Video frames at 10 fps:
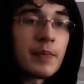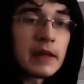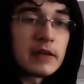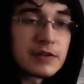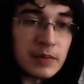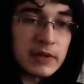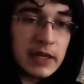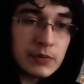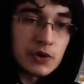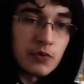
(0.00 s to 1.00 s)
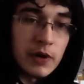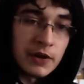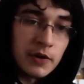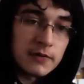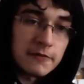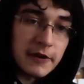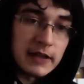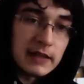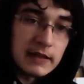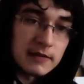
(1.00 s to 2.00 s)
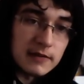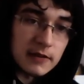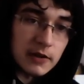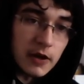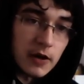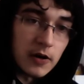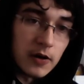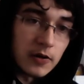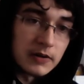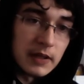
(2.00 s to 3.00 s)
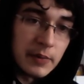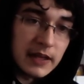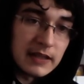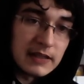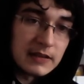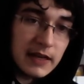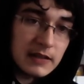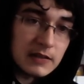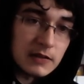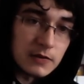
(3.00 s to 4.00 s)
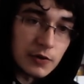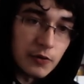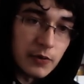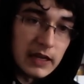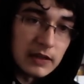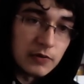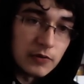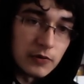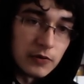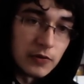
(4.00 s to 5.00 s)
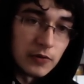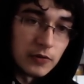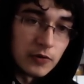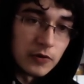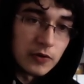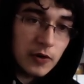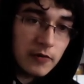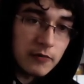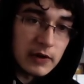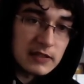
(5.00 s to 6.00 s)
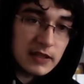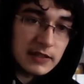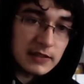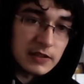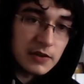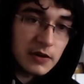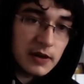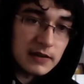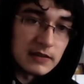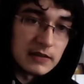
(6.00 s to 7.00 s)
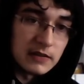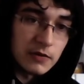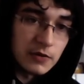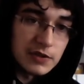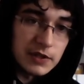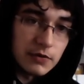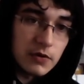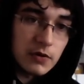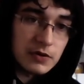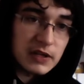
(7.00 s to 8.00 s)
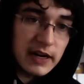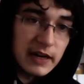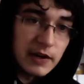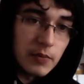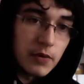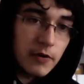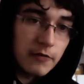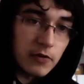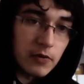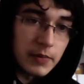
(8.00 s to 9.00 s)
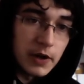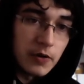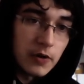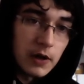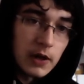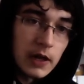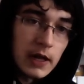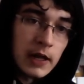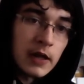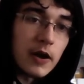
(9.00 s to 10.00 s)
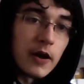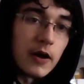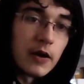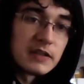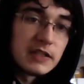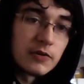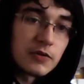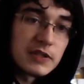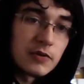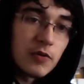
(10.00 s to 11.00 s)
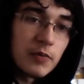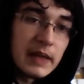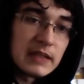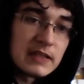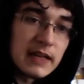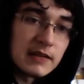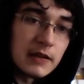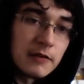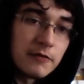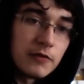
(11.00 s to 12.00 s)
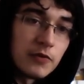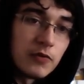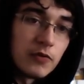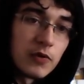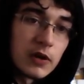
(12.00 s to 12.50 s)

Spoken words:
Sometimes you will not find it demagnetized, so the curve will start either at 0, 0 or slightly above or below. 0, 0 means that if you